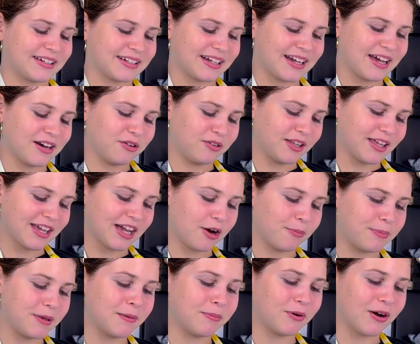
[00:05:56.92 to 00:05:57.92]
I don't like how
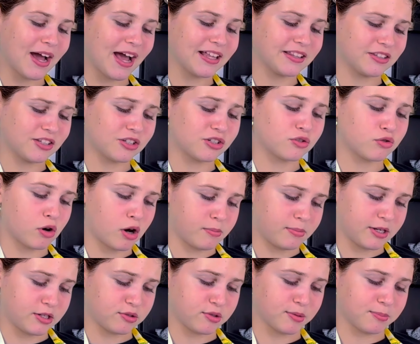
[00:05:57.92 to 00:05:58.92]
people add
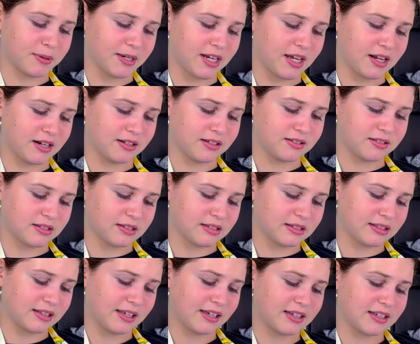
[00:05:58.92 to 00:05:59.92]
strawberries with bananas.
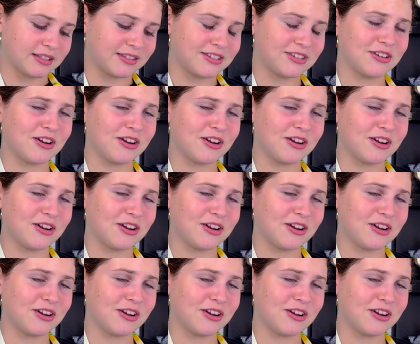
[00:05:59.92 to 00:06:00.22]
Like it's not